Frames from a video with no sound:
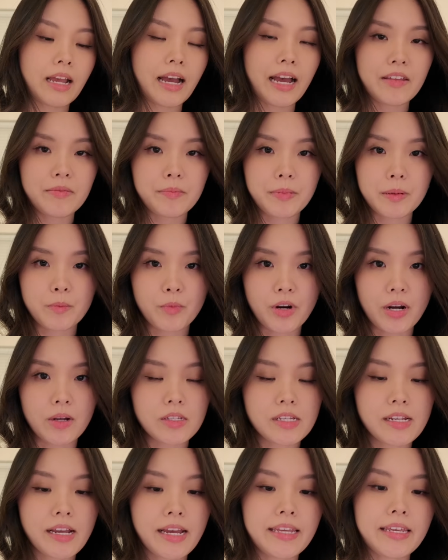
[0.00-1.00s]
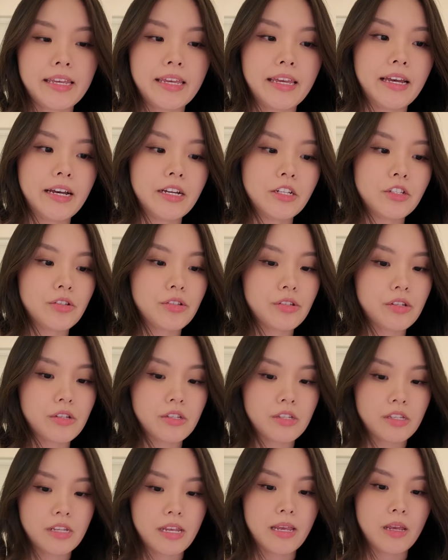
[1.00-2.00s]
I've been browsing IKEA just to
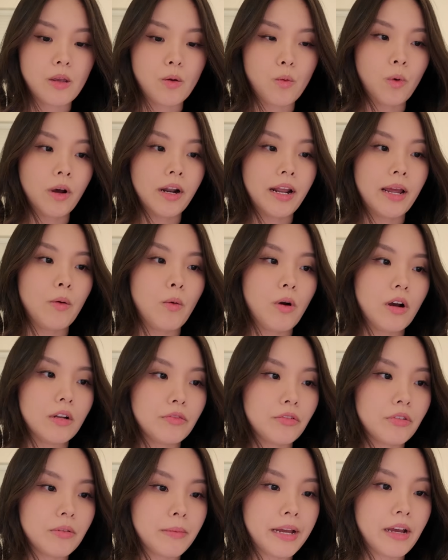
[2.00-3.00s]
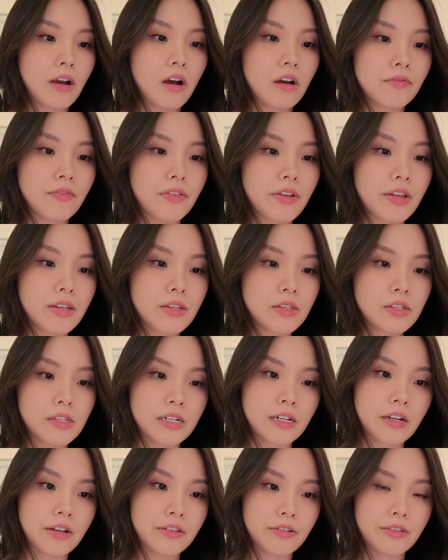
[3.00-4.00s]
see what I want for my office
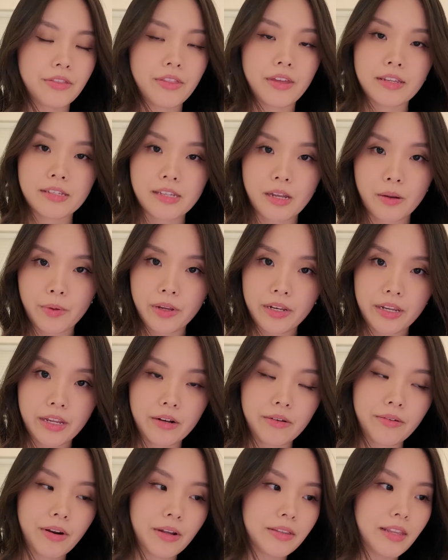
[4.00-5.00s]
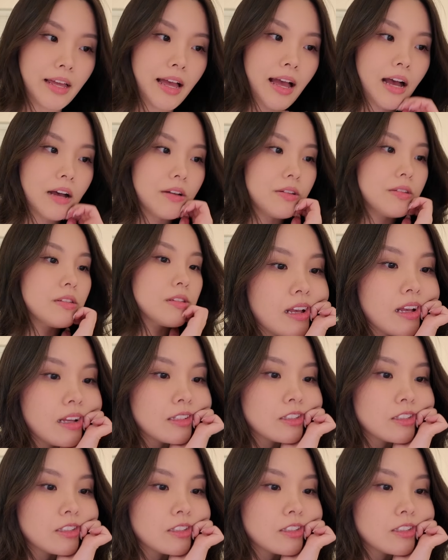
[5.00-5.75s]
and other things that we need around the house,